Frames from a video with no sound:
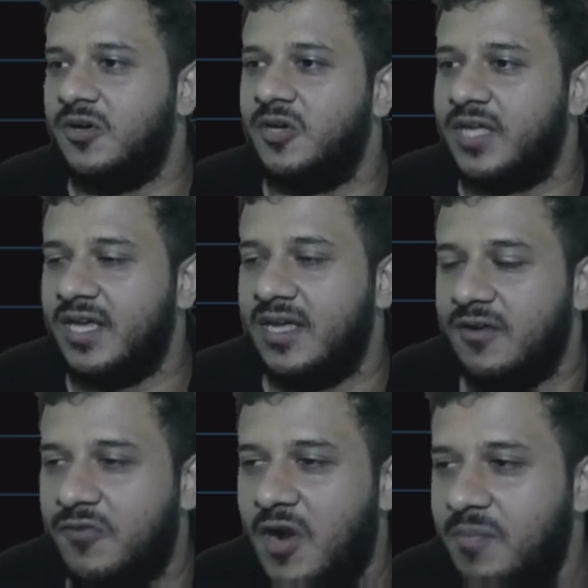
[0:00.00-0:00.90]

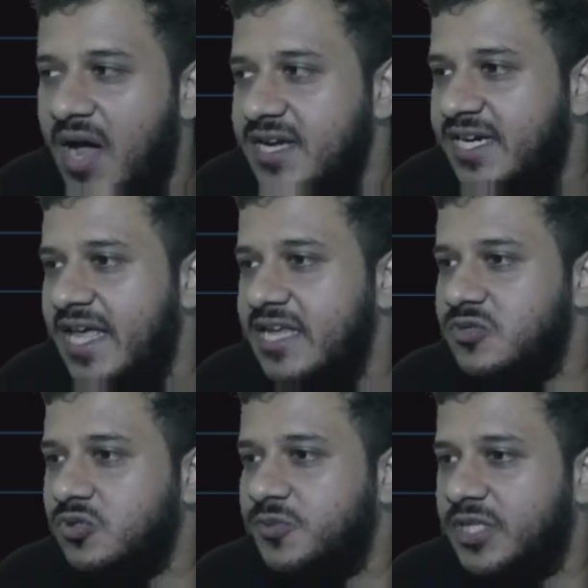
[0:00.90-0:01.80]
Okay. From
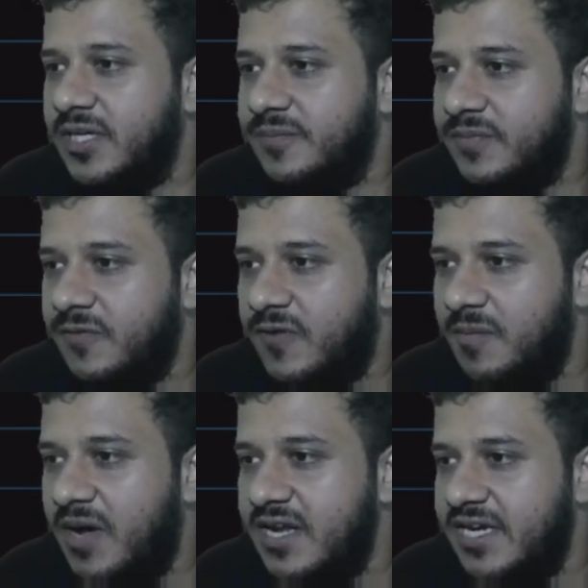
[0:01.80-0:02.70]
102, Putha.
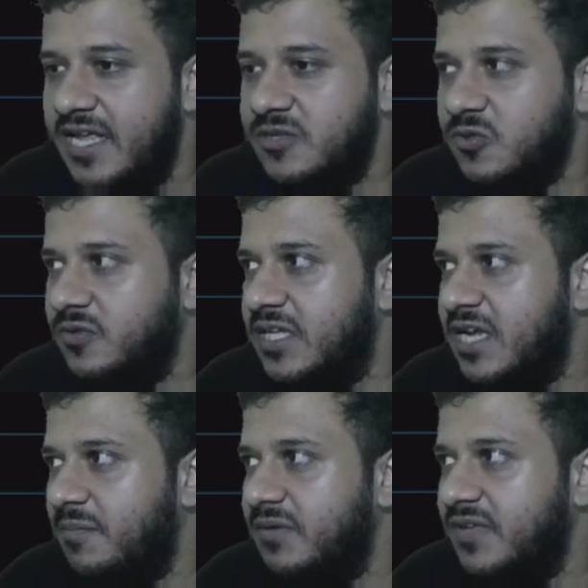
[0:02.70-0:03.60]
From 102, the
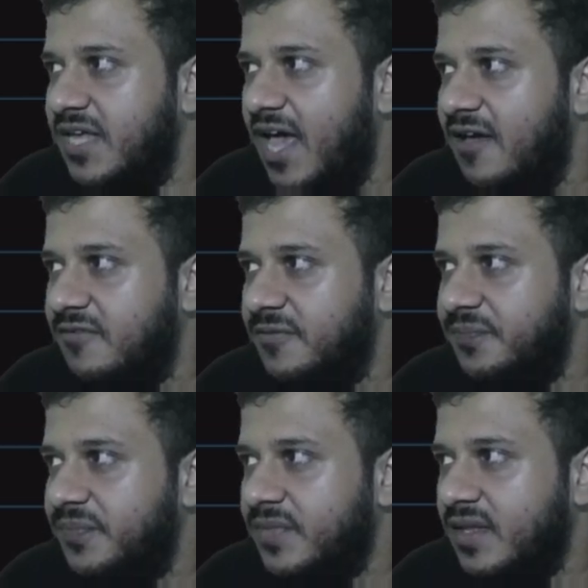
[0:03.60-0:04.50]
number we have.
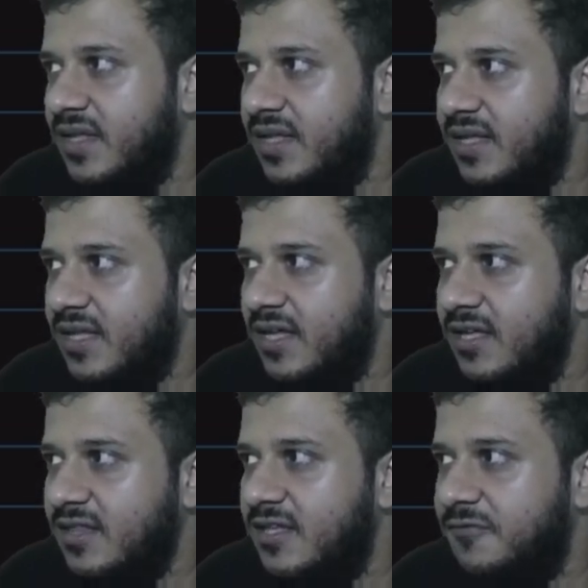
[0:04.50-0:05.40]
Yeah.
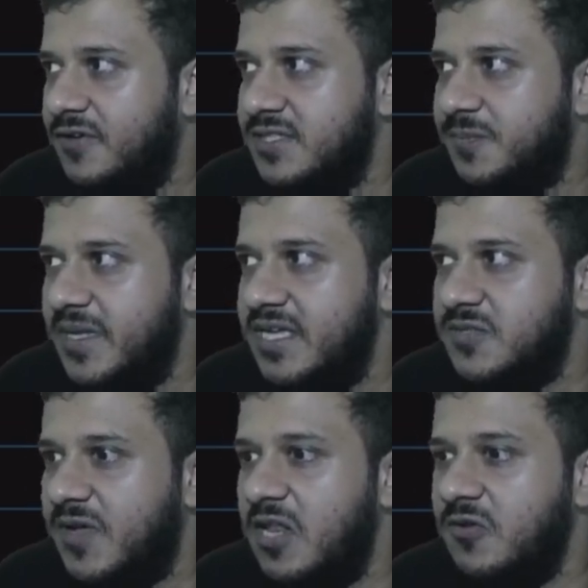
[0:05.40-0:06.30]
The first place
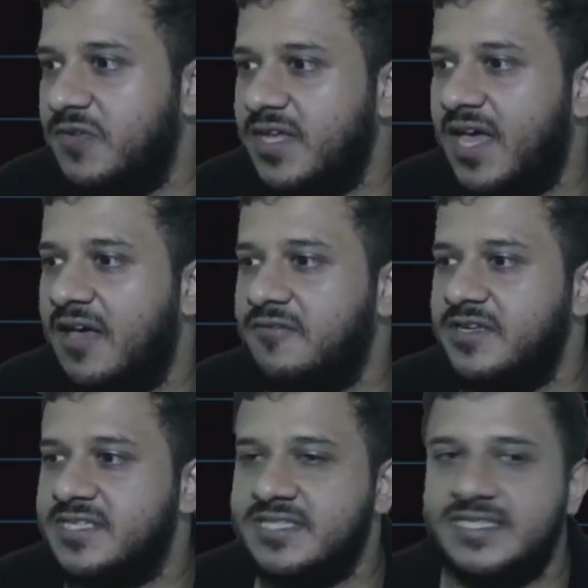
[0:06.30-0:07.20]
value we have
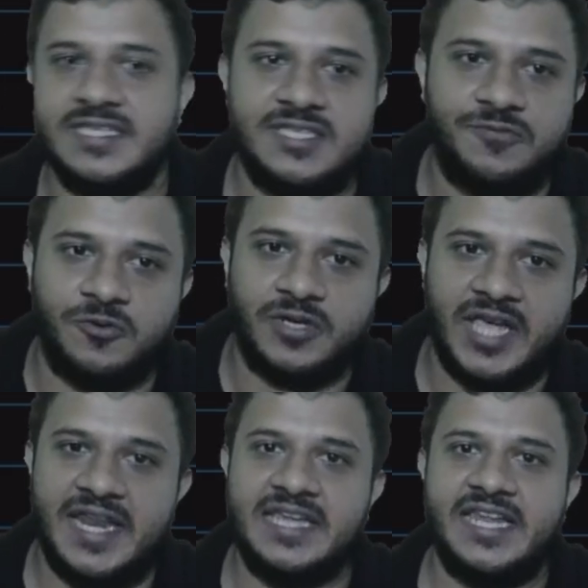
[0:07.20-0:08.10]
is a 64.
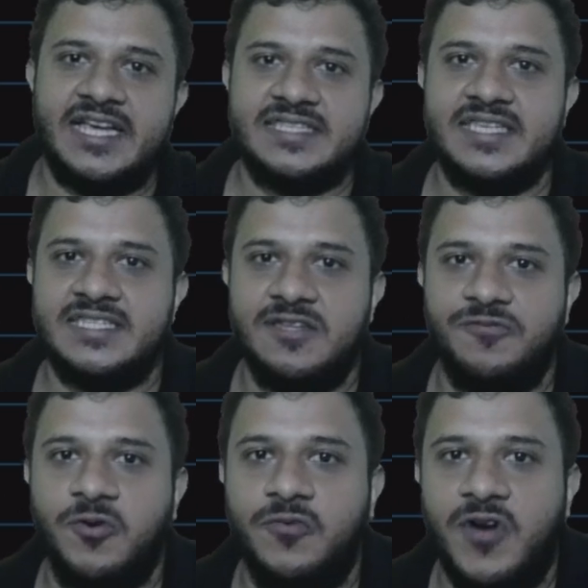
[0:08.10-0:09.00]
Can I take a
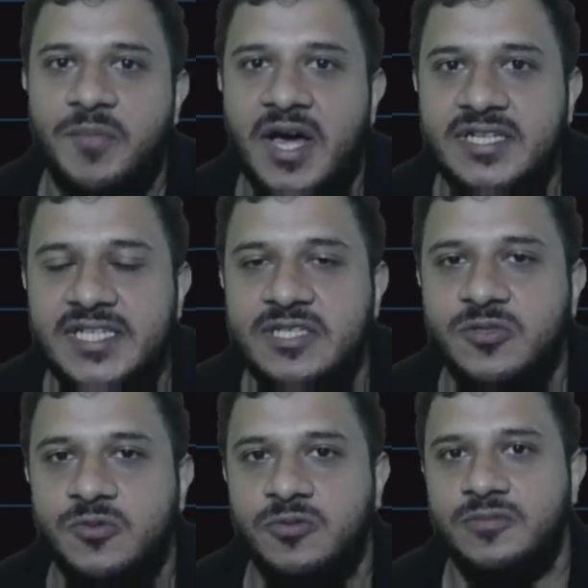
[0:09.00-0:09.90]
64 from
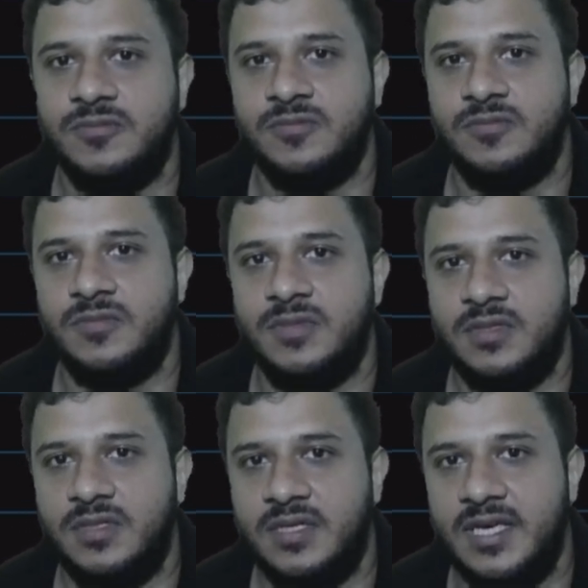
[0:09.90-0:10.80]
102?
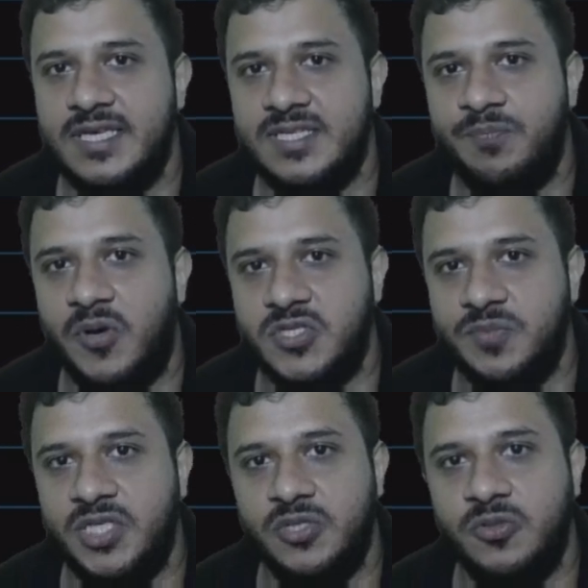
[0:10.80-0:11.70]
Is it
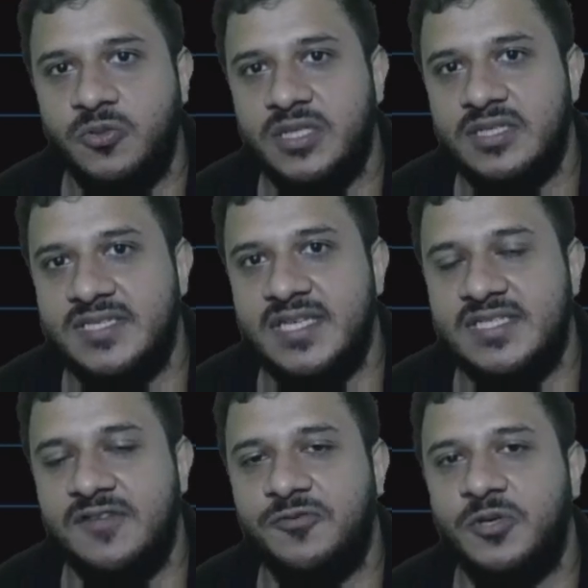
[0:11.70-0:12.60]
possible to do a
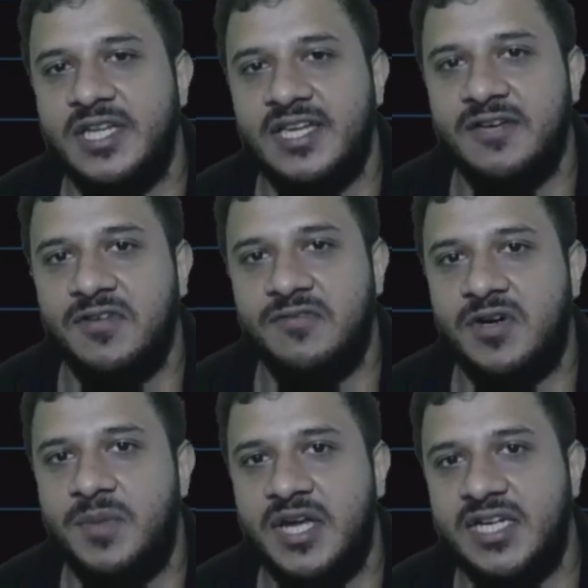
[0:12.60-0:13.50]
64 takeaway
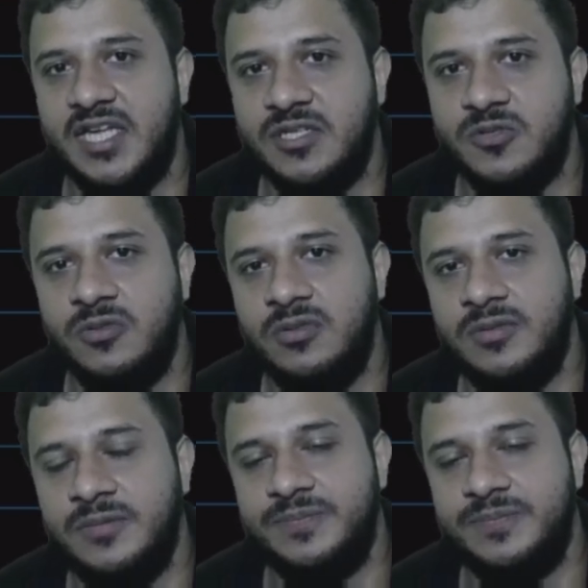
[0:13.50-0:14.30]
from 102?